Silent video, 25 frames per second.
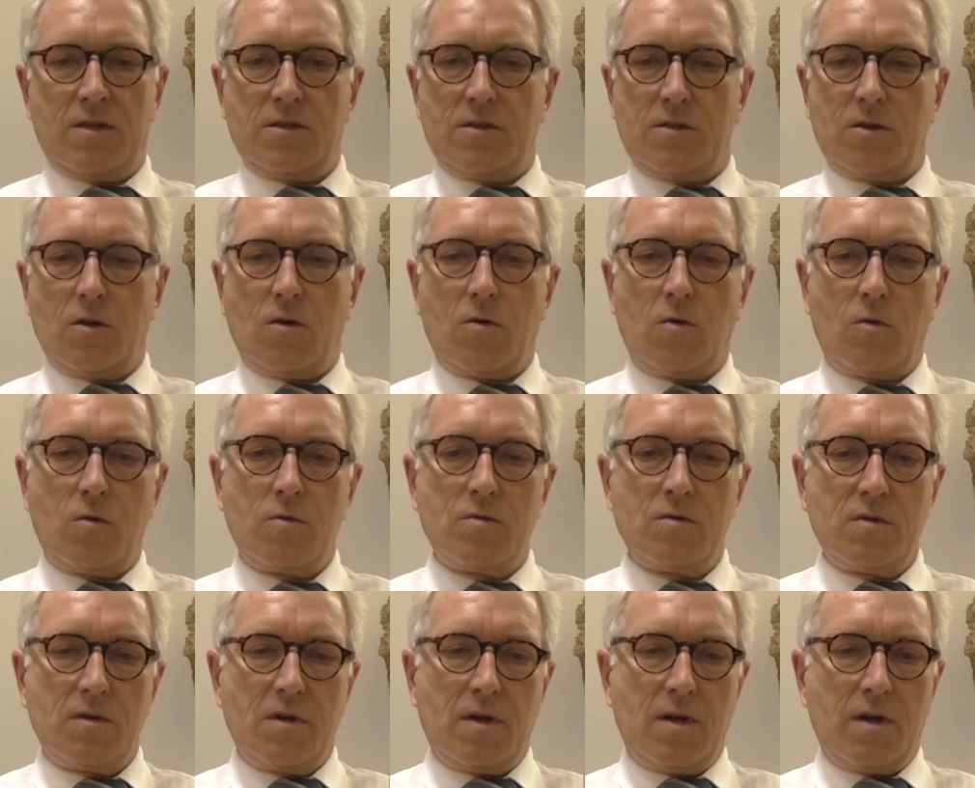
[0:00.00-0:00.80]

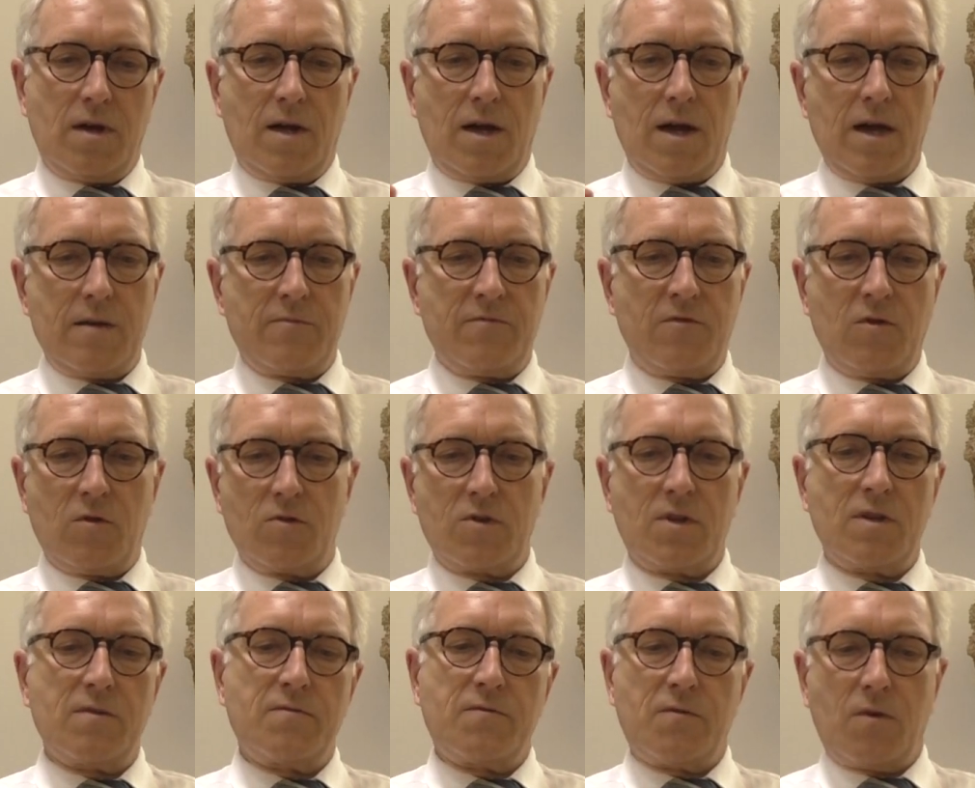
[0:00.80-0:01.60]
So I'm
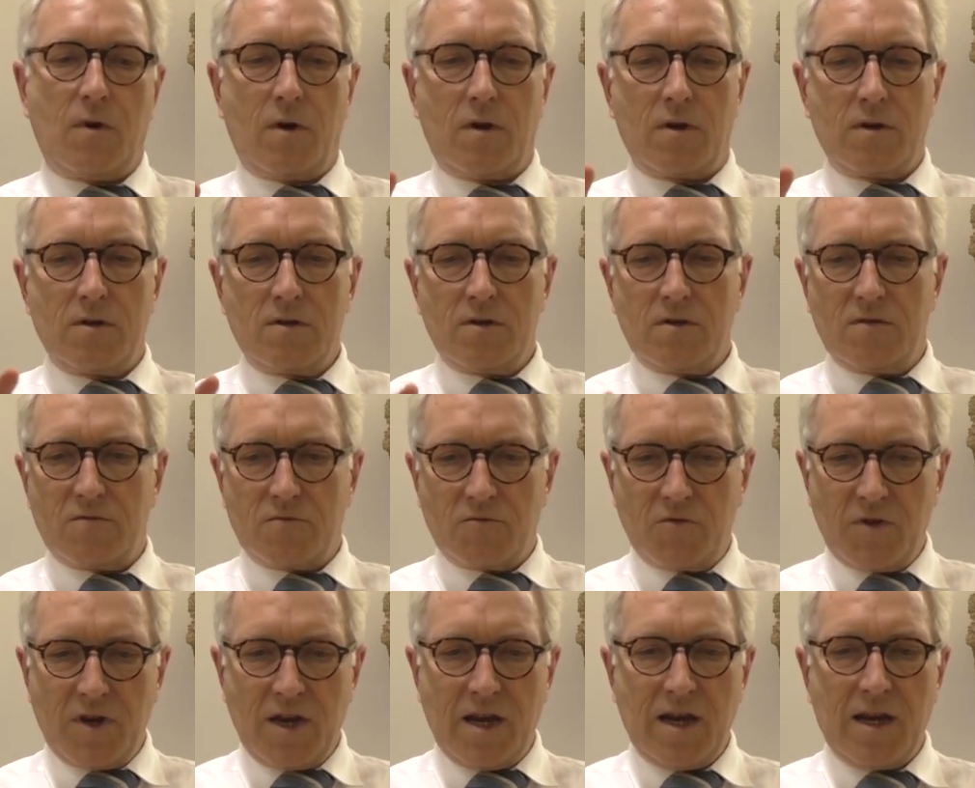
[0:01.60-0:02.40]
voting for
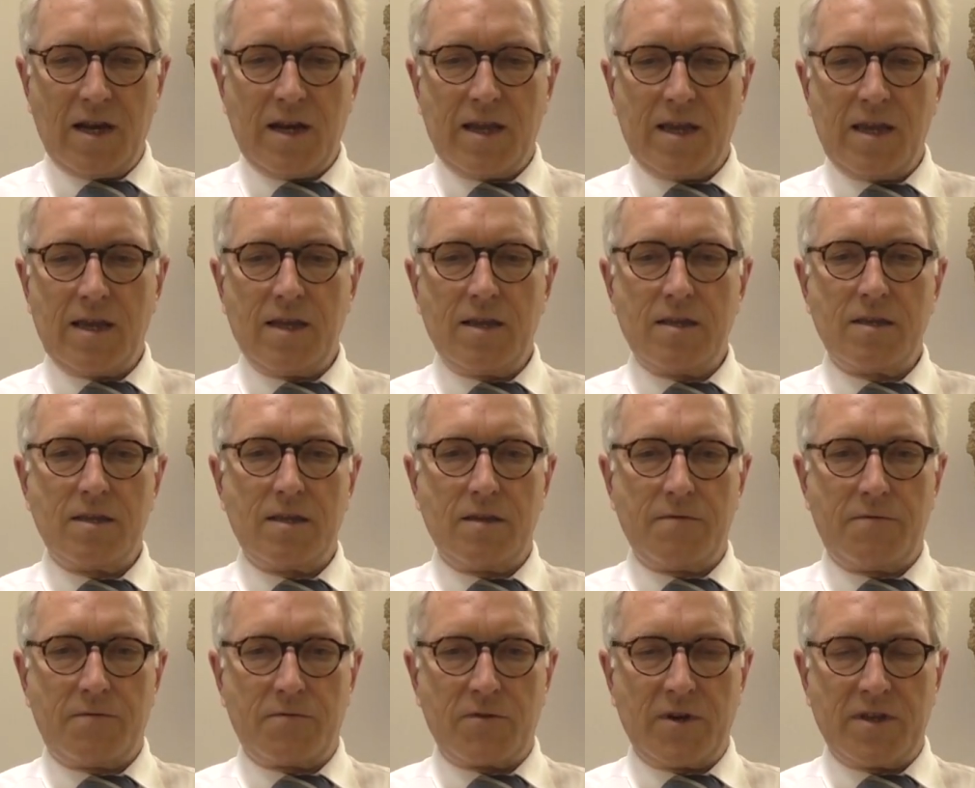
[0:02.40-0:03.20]
really
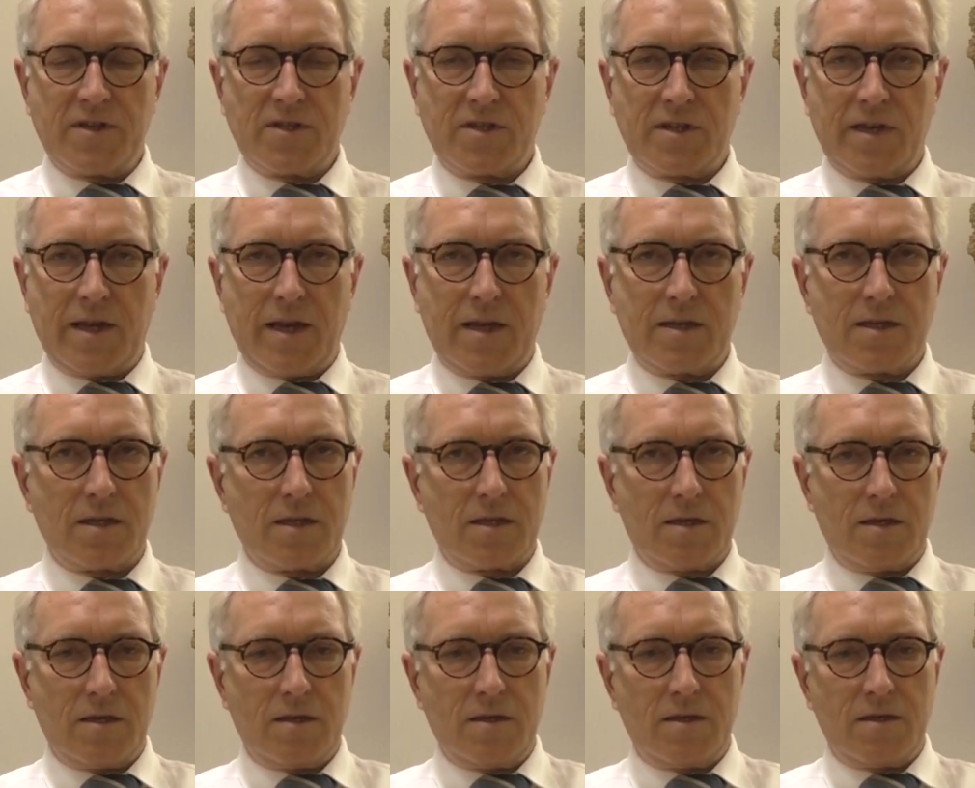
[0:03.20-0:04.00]

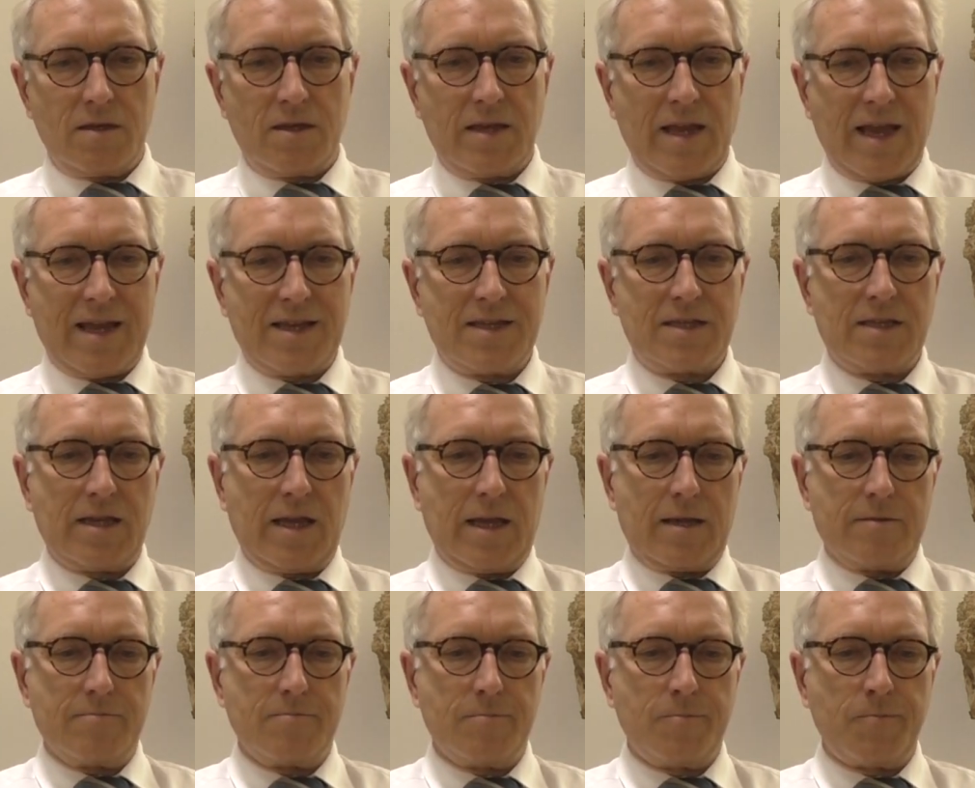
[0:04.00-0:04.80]
differentiated
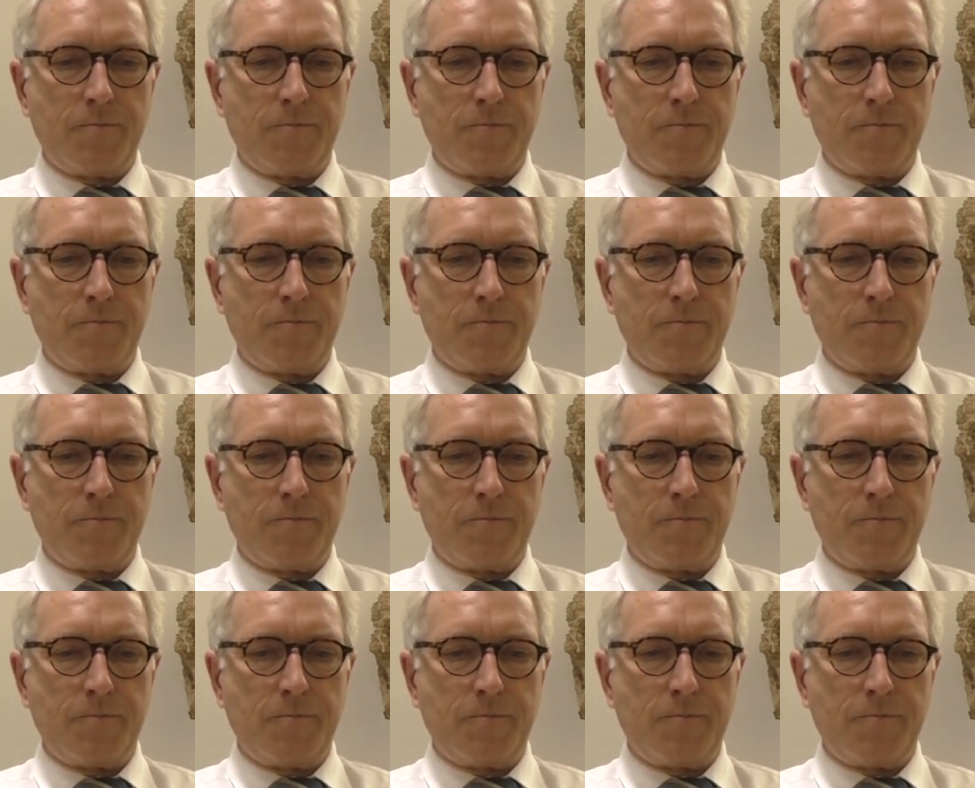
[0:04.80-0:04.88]
testing.